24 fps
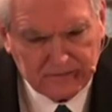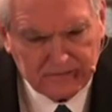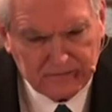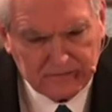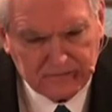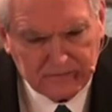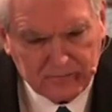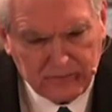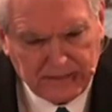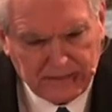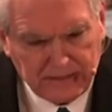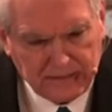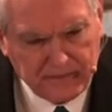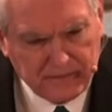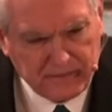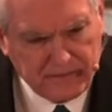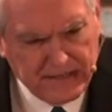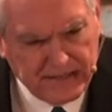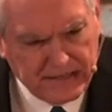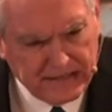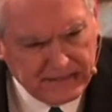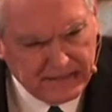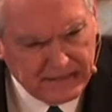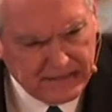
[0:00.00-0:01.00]
We can
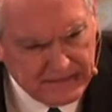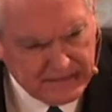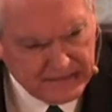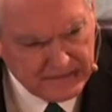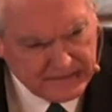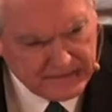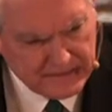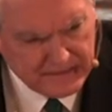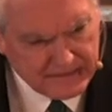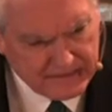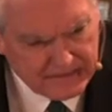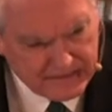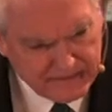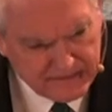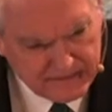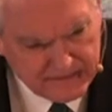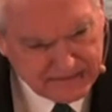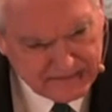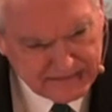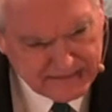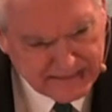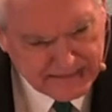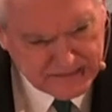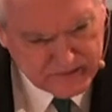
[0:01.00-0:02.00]
think that
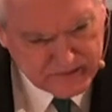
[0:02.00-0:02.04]
it's